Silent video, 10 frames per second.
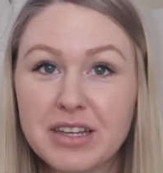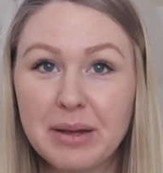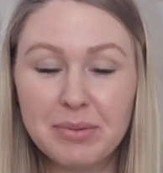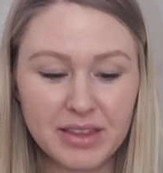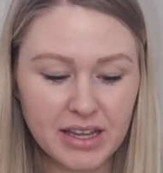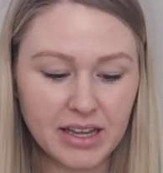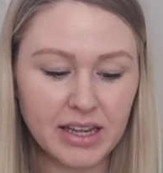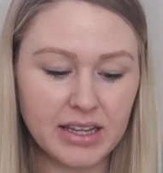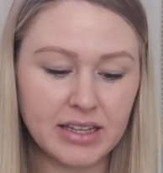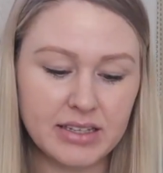type
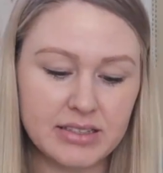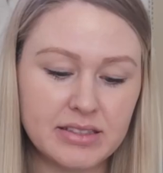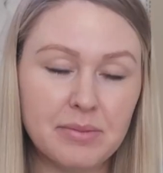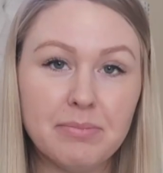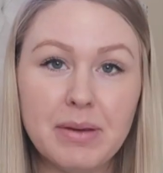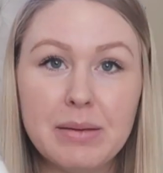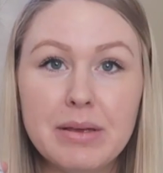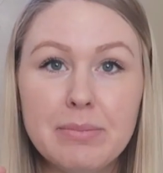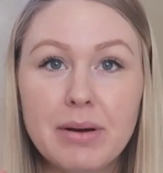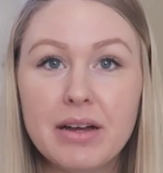thing is
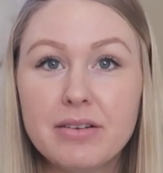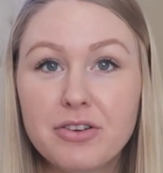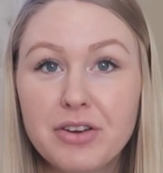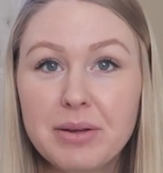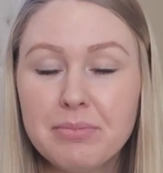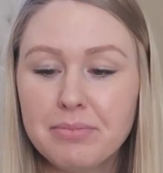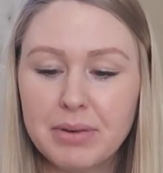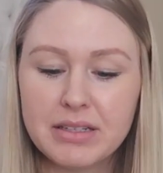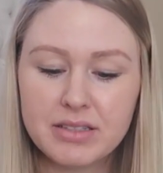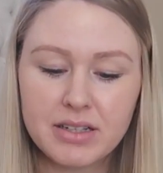baby butt cream.
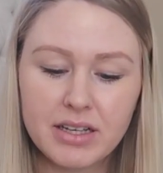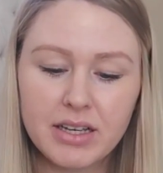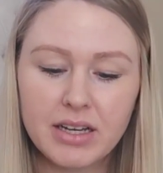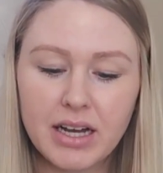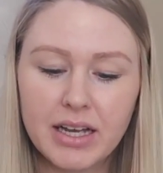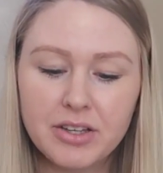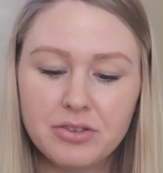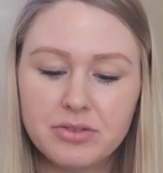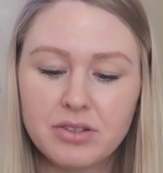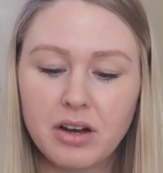Basically I
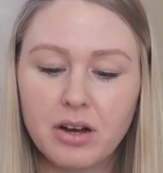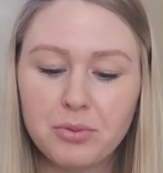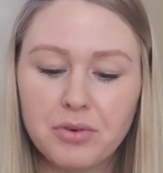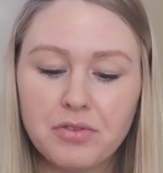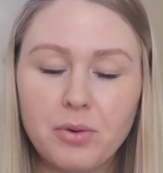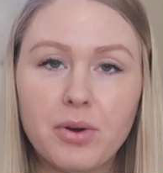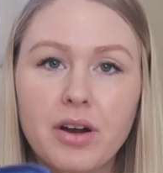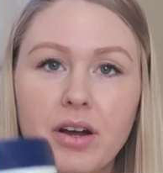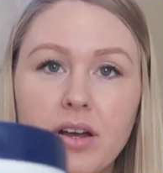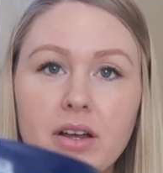use
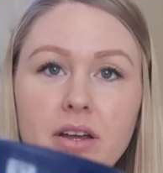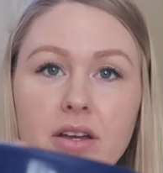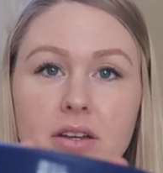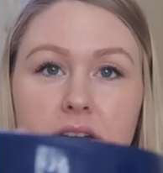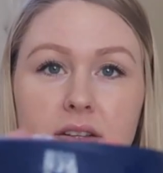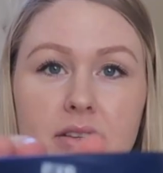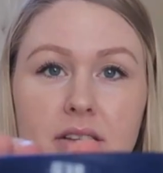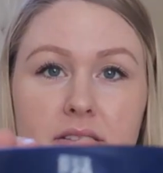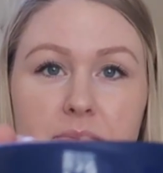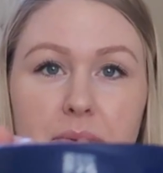Aquaphora,
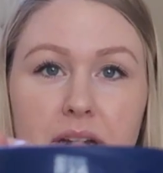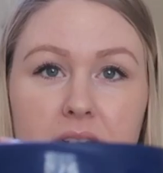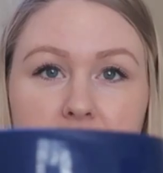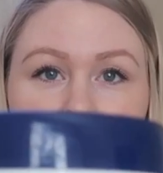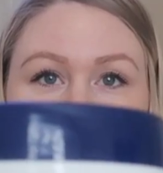this brand.